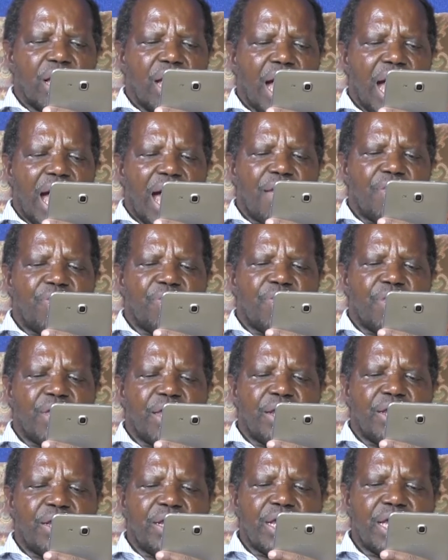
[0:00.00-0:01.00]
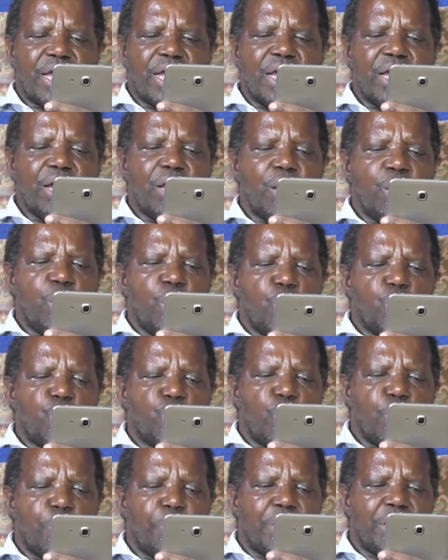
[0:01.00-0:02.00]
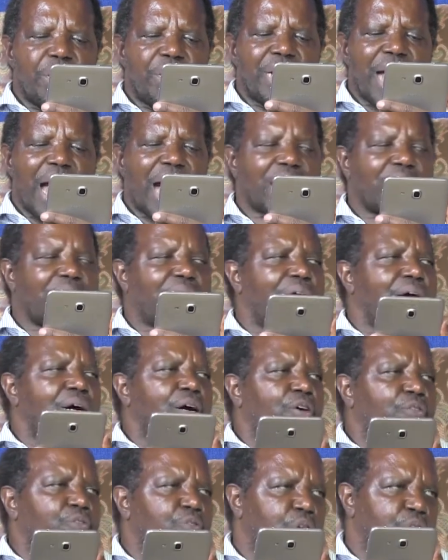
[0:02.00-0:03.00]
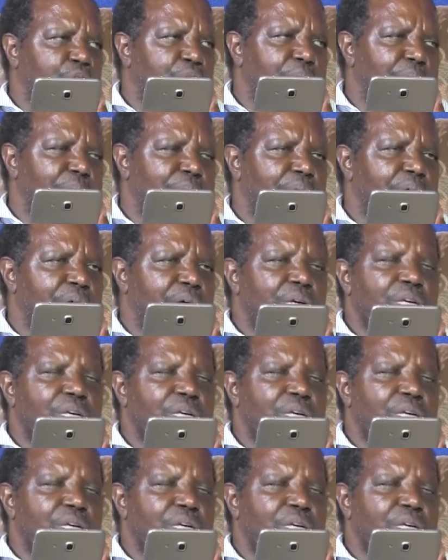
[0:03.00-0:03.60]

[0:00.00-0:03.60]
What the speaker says: and the day will be dark for them."